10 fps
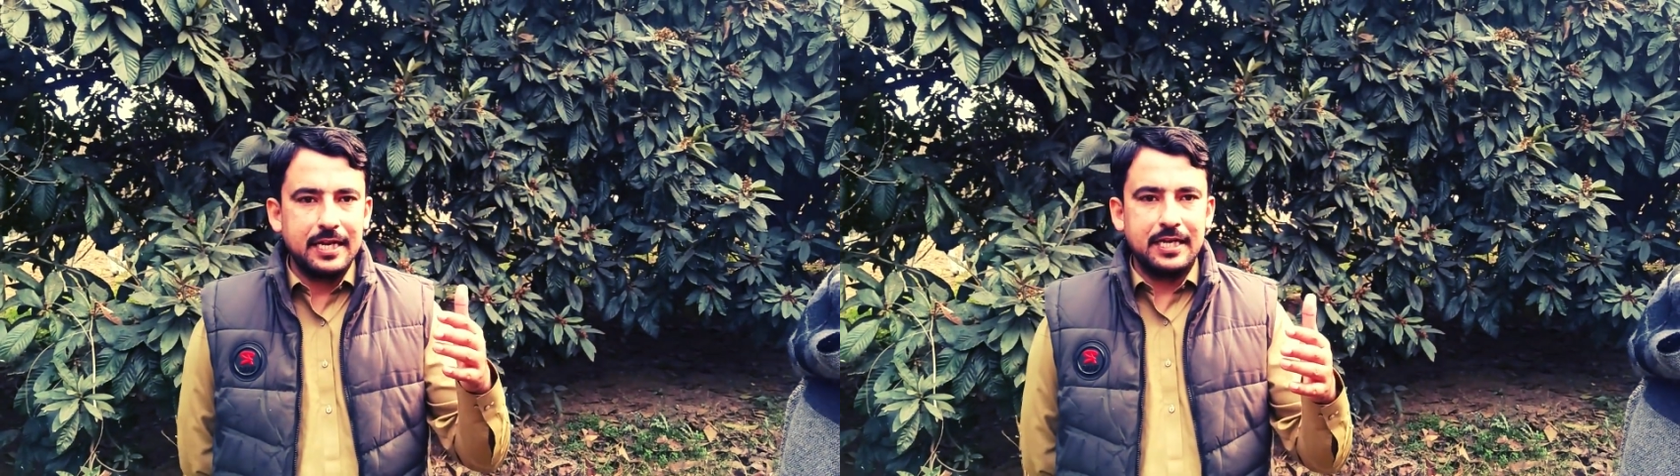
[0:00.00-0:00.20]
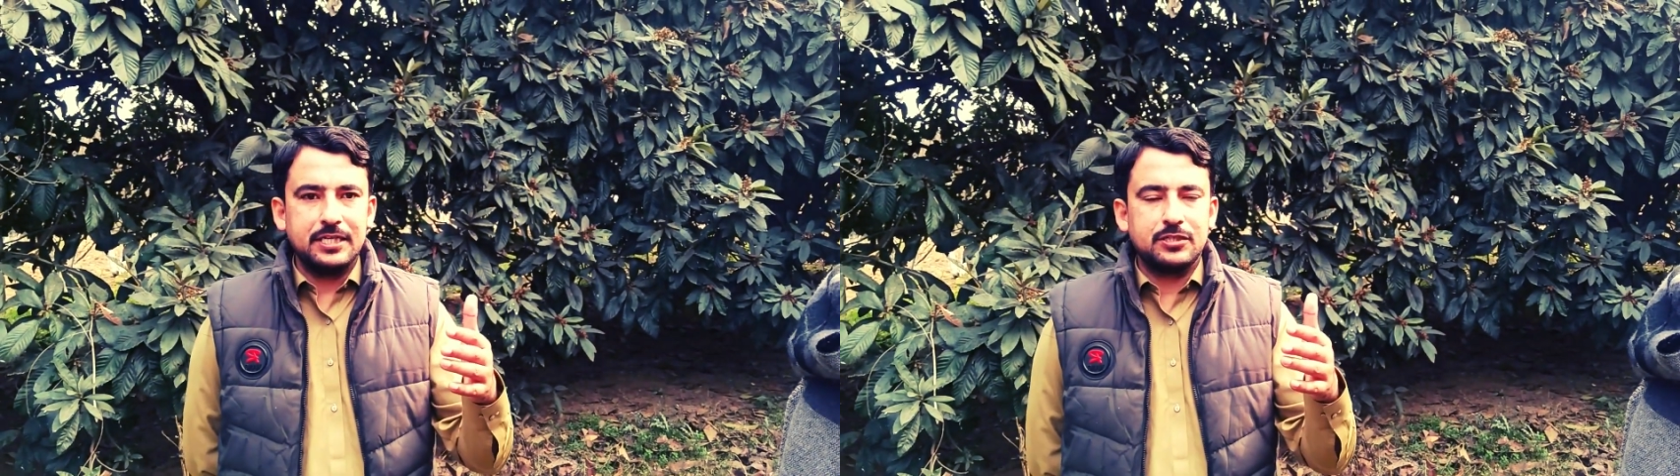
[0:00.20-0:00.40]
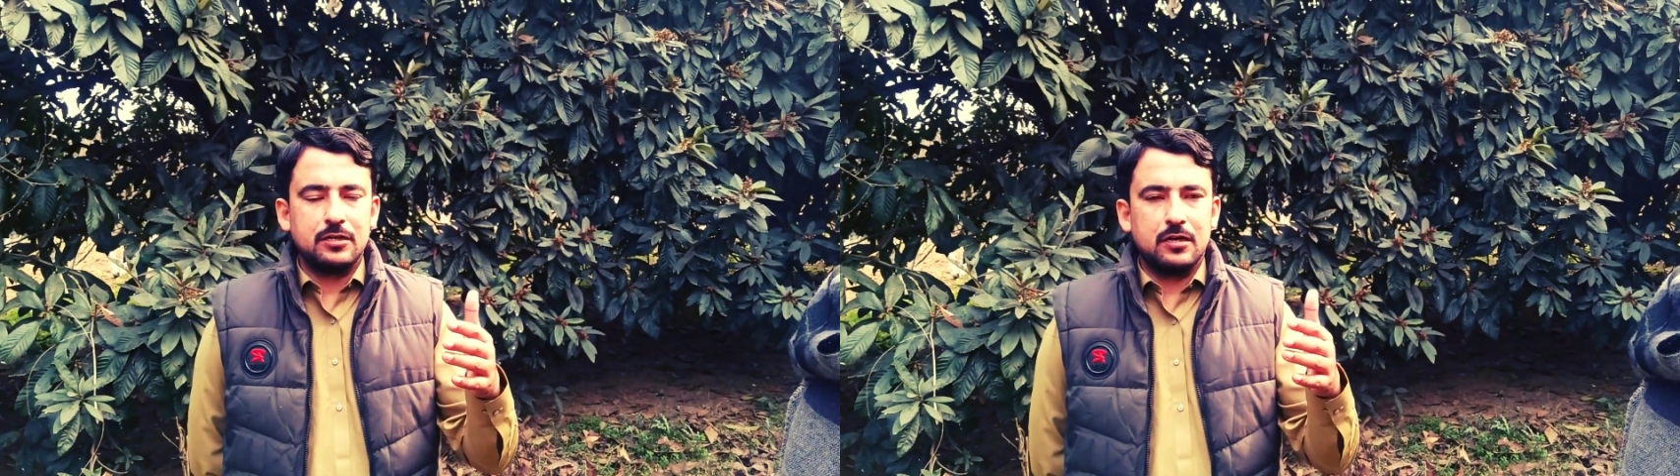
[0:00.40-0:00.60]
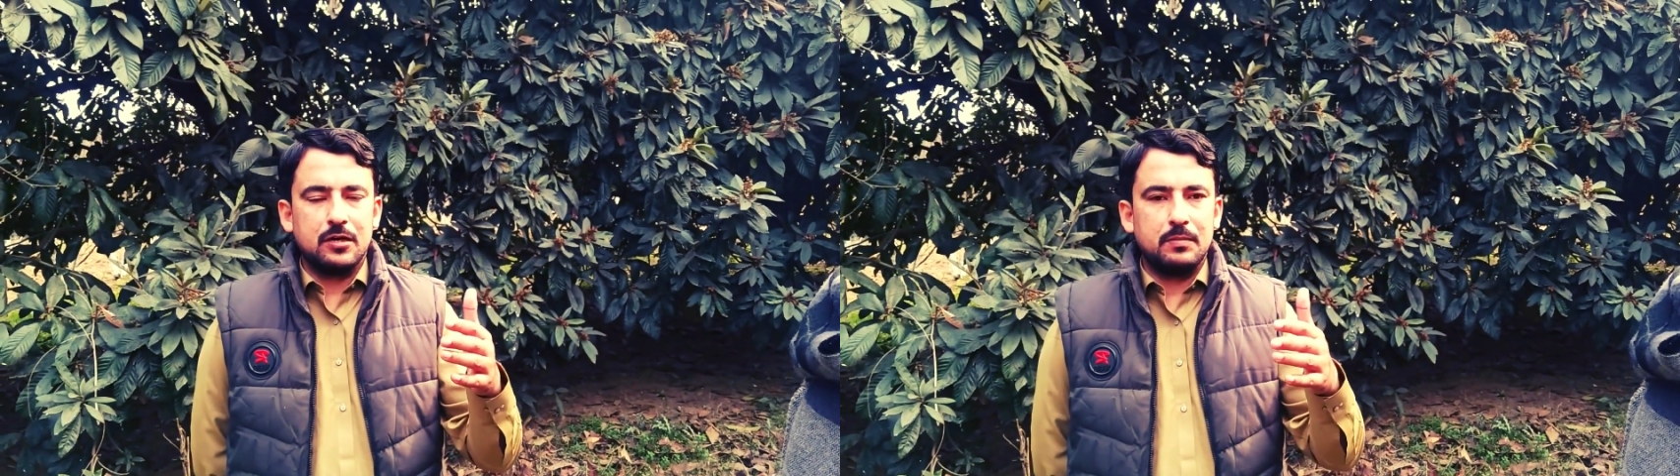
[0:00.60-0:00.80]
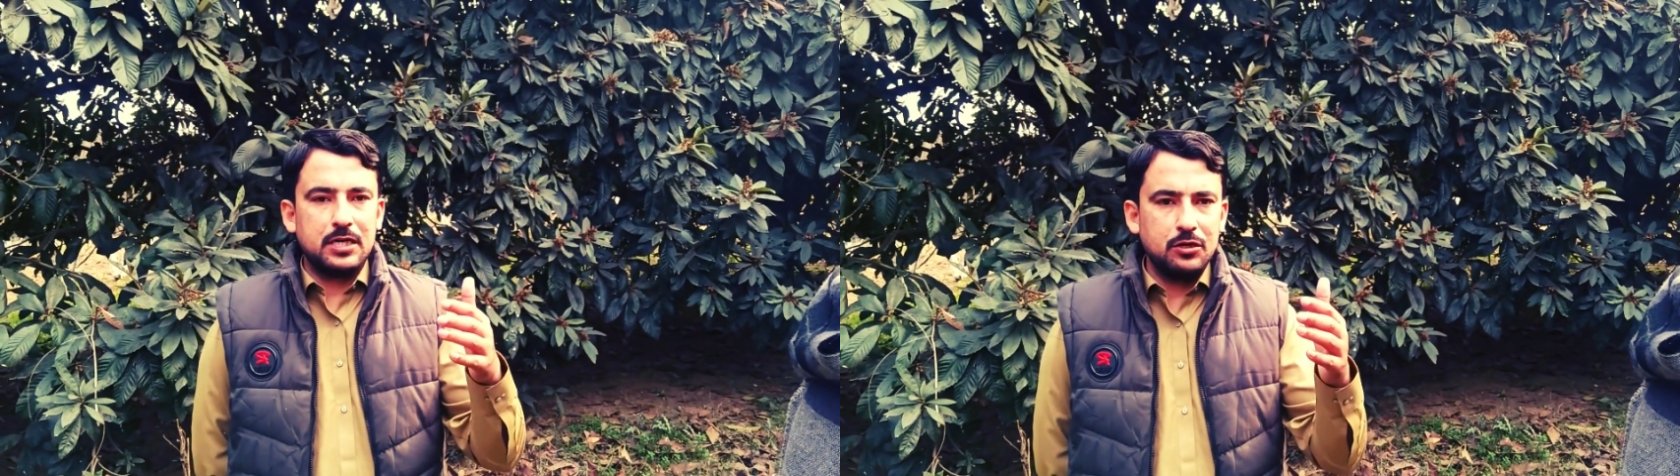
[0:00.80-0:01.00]
in each
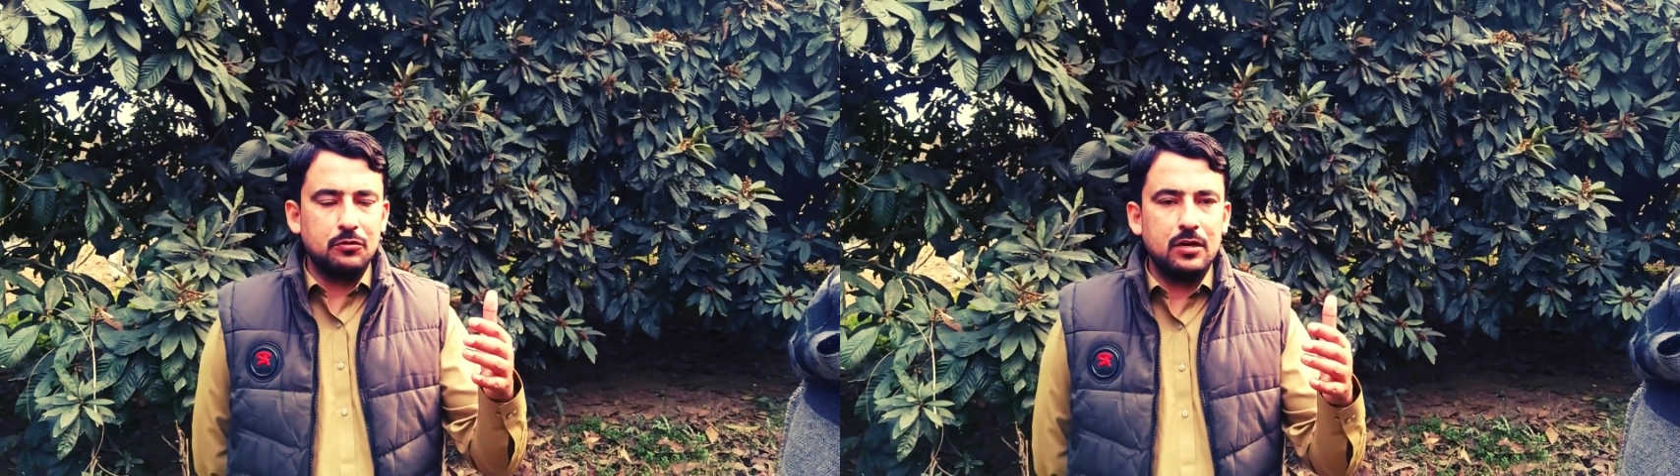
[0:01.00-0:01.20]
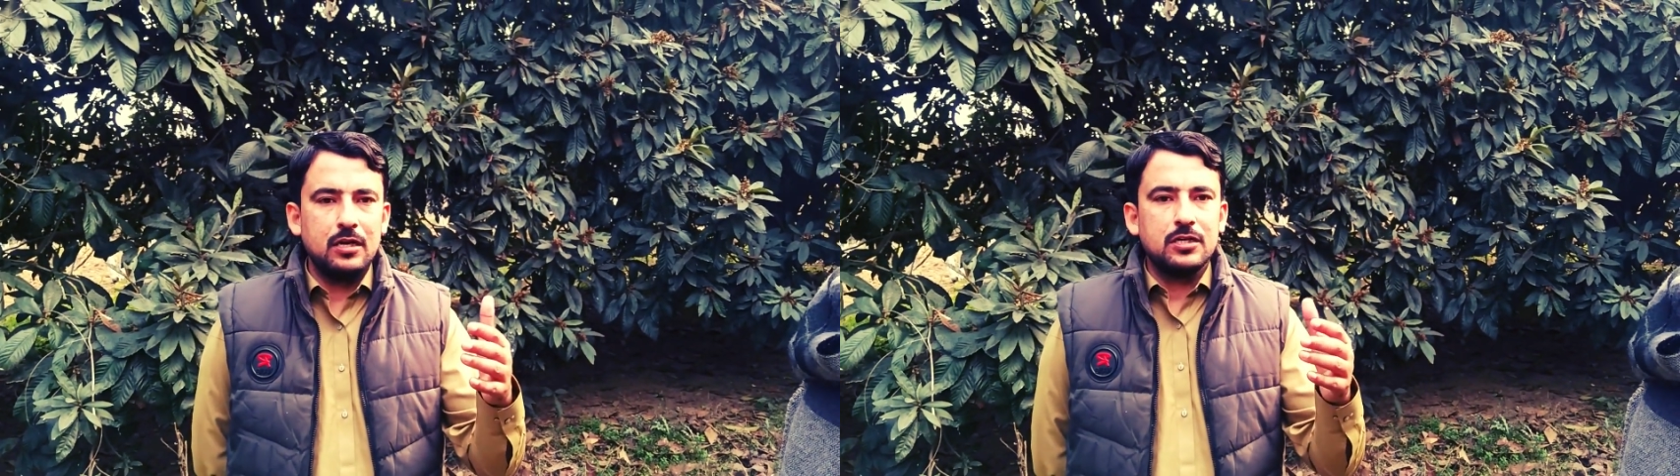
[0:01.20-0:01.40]
module,